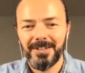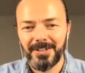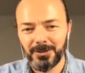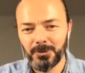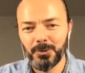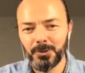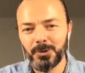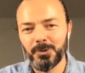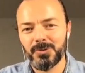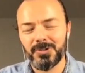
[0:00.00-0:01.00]
They do
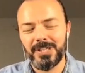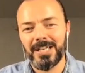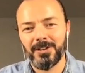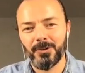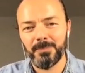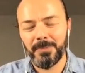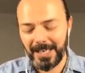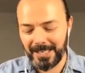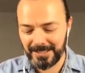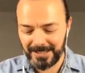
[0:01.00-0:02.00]
use analog
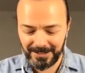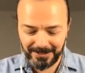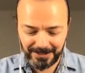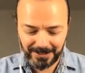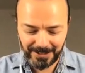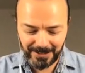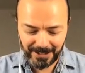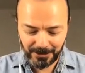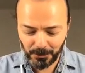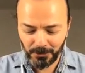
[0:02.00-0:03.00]
pens and, uh, and
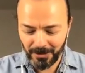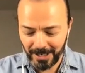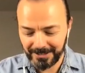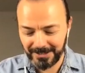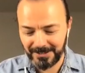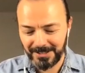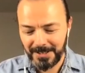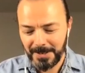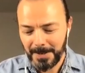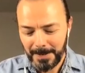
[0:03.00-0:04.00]
they do writings,
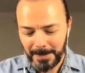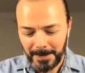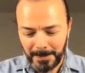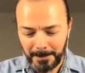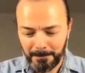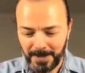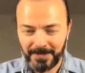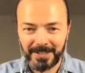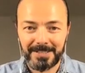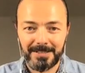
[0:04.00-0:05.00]
um, but
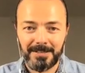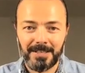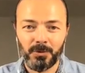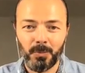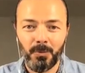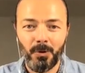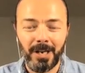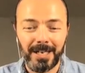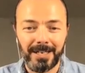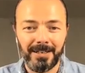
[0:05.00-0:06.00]
this they do more
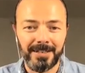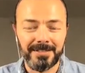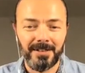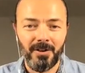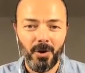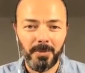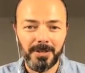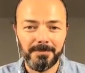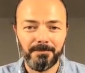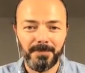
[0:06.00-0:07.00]
like as a
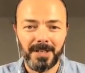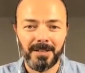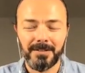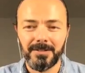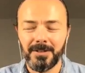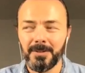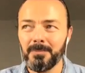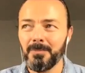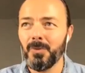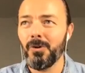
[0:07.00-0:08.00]
hobby and um,
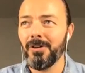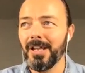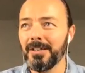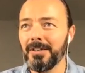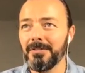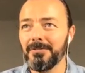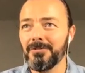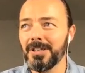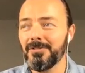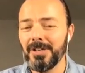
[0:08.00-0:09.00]
more like a
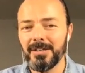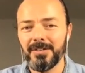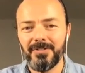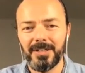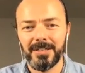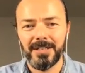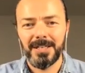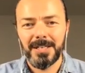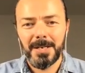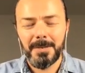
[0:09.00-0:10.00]
recreative thing
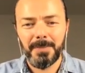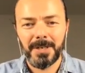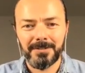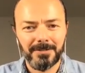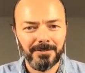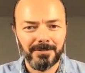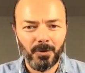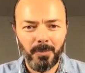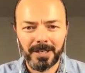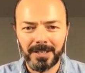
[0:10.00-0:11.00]
but
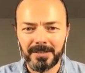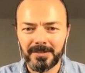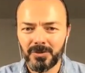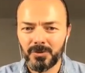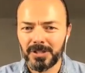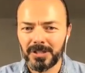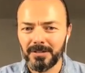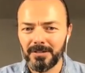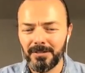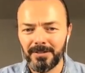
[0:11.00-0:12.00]
nobody is
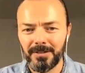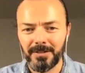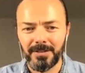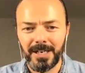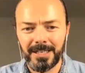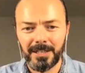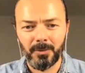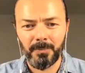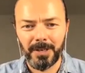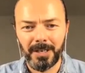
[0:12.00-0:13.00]
using the
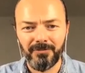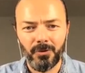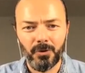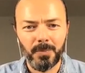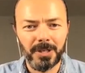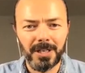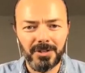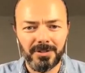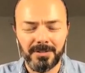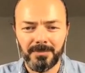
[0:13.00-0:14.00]
analog pen for
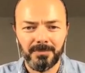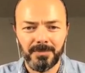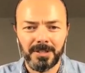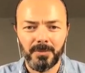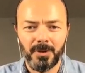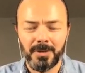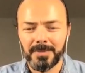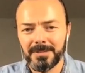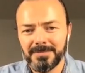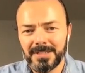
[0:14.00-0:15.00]
communication anymore. I
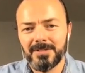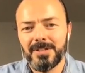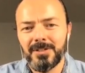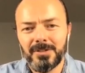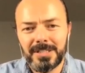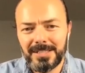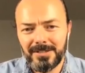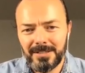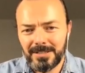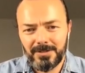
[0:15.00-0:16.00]
mean, it's not
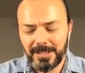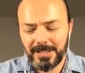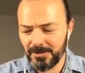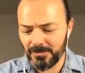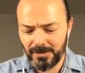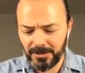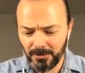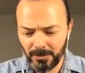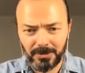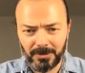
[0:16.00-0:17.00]
it's not necessary. You
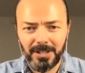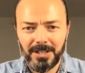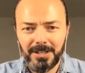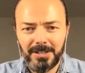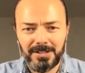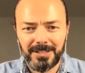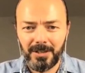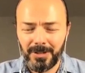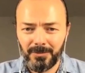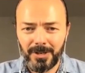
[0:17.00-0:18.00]
don't sit
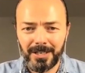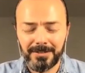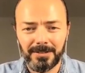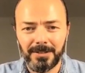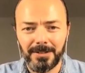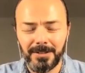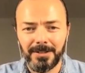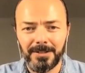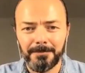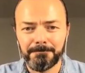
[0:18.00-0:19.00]
down and write
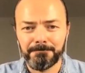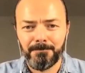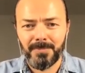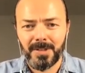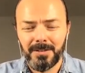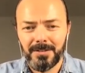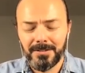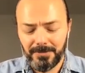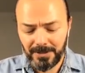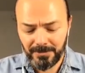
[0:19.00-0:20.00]
a um,
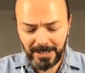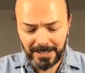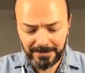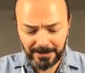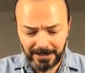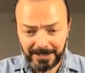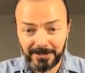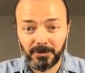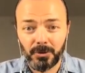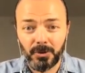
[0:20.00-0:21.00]
write a letter
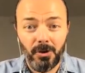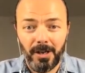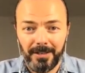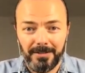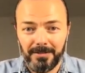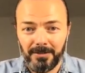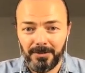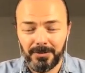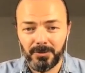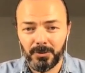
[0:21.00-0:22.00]
to your colleague
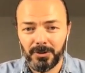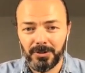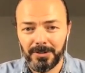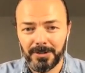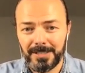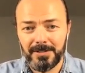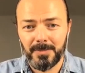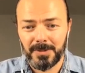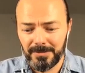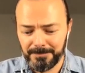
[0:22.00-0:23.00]
or to your
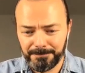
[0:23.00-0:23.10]
customers.